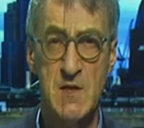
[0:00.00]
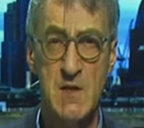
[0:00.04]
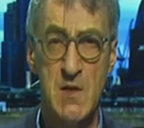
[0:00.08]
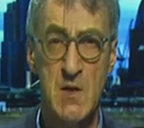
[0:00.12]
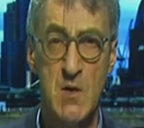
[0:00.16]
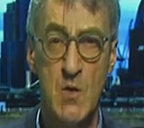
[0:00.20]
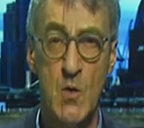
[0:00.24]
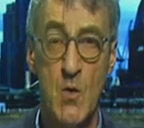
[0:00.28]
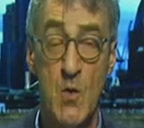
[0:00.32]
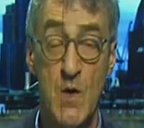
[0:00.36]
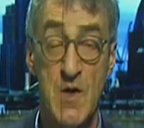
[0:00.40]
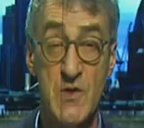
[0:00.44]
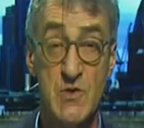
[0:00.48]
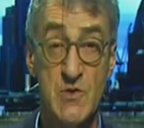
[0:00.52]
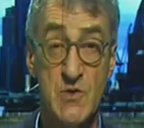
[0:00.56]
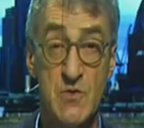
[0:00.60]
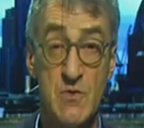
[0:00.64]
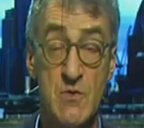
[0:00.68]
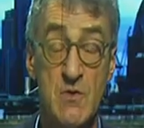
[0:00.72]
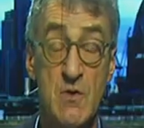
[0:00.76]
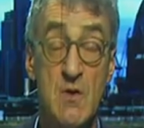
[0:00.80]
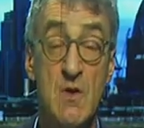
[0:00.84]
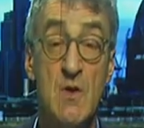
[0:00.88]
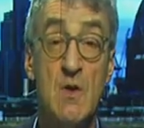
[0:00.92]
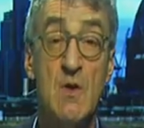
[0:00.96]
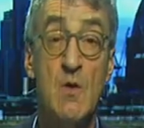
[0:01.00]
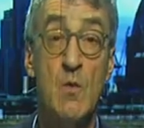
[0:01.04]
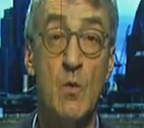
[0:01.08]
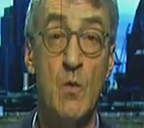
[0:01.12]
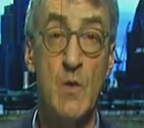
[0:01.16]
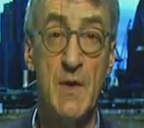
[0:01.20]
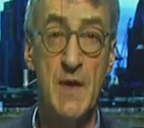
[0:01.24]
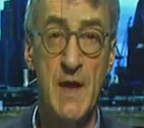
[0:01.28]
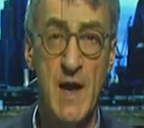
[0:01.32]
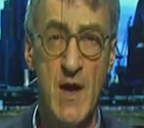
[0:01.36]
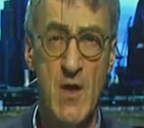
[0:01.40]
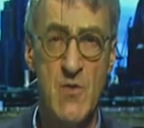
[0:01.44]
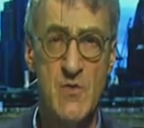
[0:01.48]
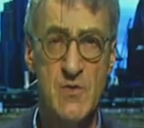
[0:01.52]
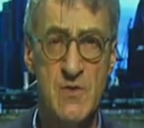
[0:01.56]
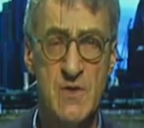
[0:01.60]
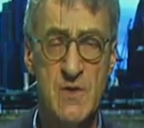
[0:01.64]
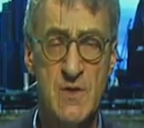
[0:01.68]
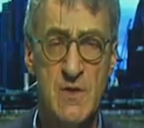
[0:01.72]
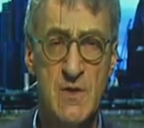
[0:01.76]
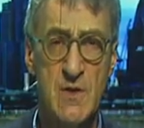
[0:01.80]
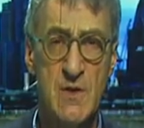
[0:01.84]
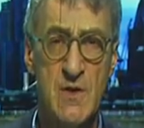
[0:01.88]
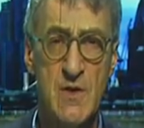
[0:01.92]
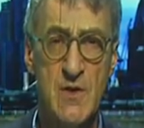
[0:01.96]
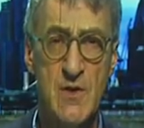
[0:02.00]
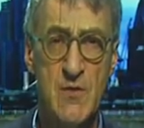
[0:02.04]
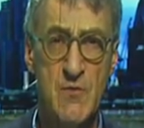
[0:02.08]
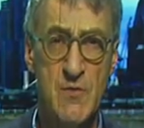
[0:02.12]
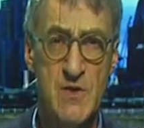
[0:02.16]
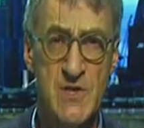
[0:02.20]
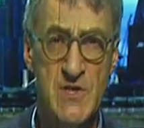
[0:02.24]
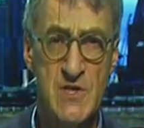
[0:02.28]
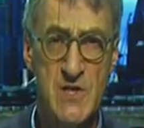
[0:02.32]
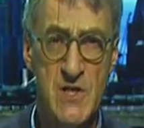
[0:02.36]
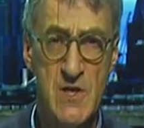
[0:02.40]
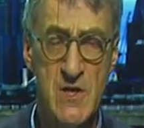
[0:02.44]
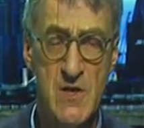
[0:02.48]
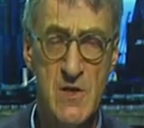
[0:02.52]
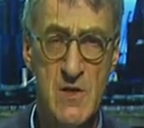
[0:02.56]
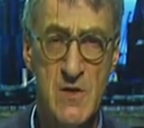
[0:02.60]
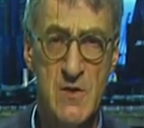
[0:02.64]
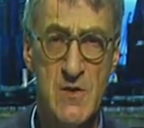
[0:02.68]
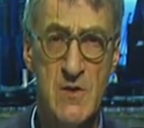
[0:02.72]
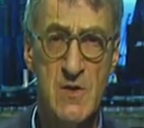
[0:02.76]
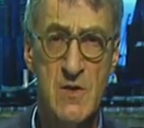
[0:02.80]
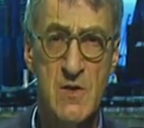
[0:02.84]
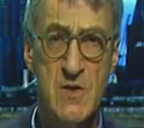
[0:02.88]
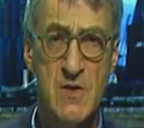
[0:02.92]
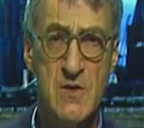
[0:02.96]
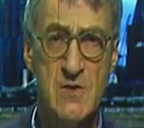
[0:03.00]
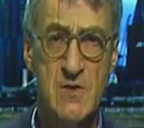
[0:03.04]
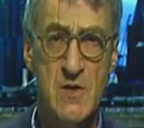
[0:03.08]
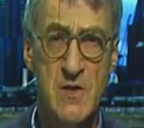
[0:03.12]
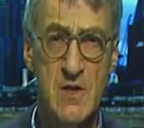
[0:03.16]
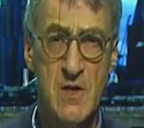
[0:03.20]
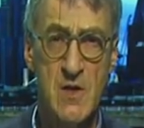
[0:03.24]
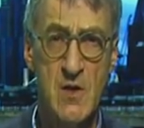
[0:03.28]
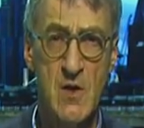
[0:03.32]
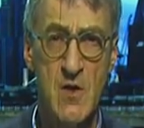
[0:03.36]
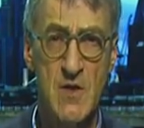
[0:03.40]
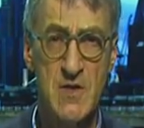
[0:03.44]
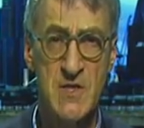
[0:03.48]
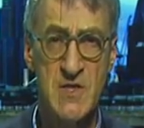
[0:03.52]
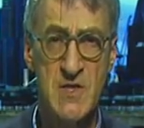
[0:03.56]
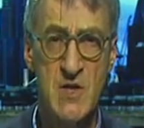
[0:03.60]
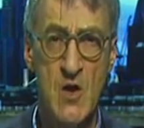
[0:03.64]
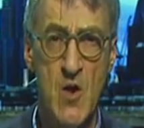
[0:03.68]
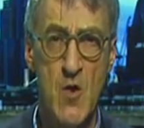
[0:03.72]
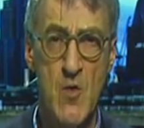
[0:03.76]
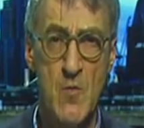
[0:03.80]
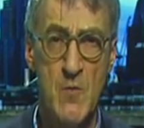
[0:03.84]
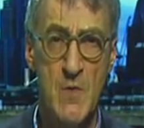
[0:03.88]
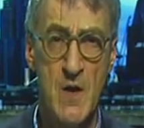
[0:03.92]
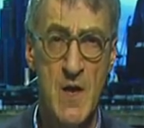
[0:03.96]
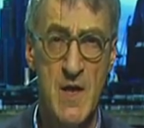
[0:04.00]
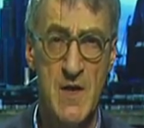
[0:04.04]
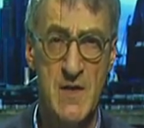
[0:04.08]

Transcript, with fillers: question without the return to the lost homeland.